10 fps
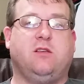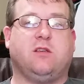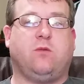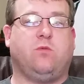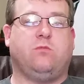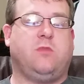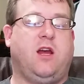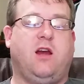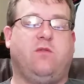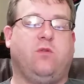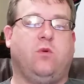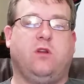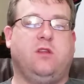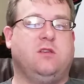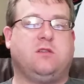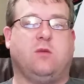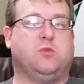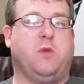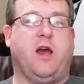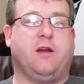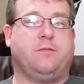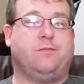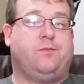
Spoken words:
he's like, every one of these comes back.